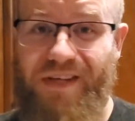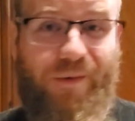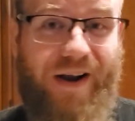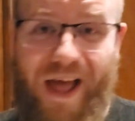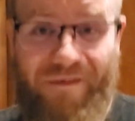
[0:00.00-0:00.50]

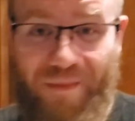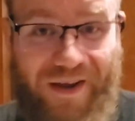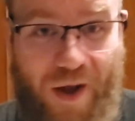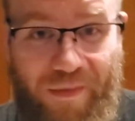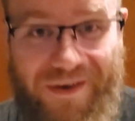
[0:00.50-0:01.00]
what I have in my
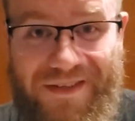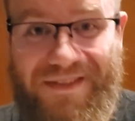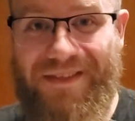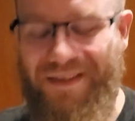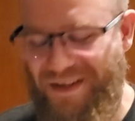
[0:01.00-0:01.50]

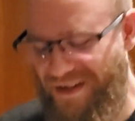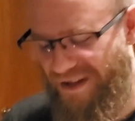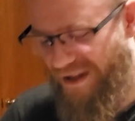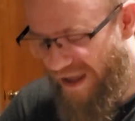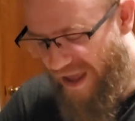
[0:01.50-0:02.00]
cupboards
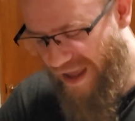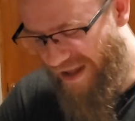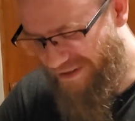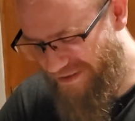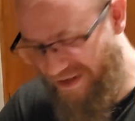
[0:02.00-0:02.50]

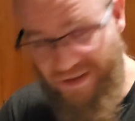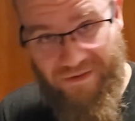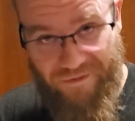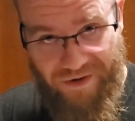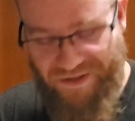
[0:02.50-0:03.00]
and in the
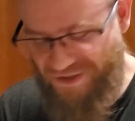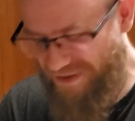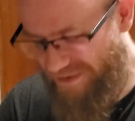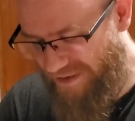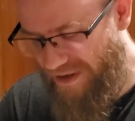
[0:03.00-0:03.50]
fridge."
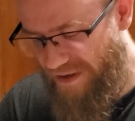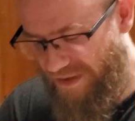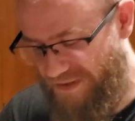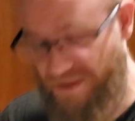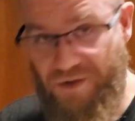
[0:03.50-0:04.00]
And
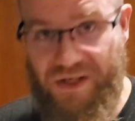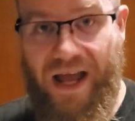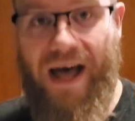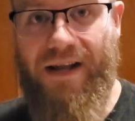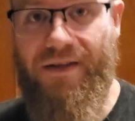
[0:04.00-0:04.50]
this is all she
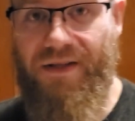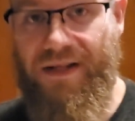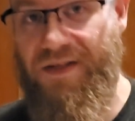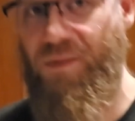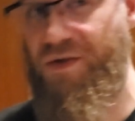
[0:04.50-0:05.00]
had, and
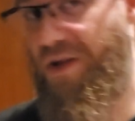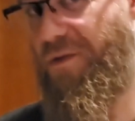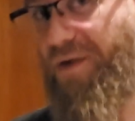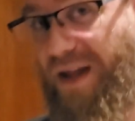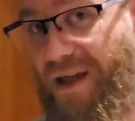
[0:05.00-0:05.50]
this is what she
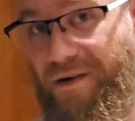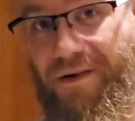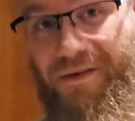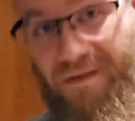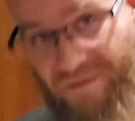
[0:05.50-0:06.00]
threw
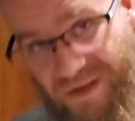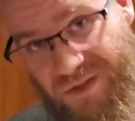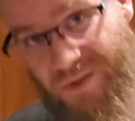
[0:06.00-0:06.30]
together to feed